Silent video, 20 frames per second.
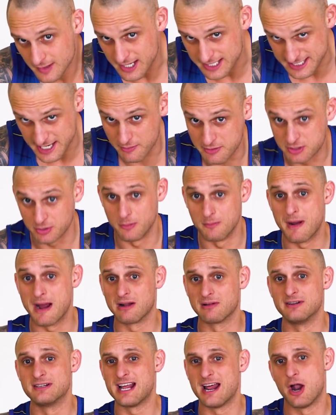That's how we do it at
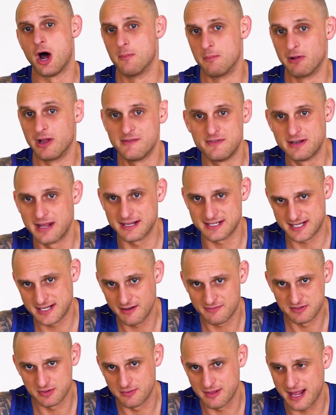Maryland. And I believe in that
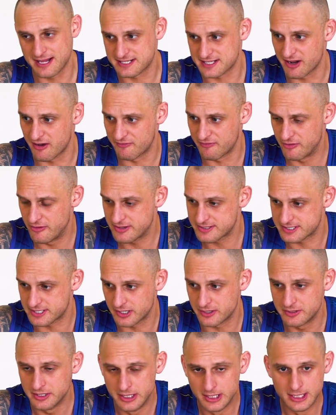stuff, doing that stuff first. So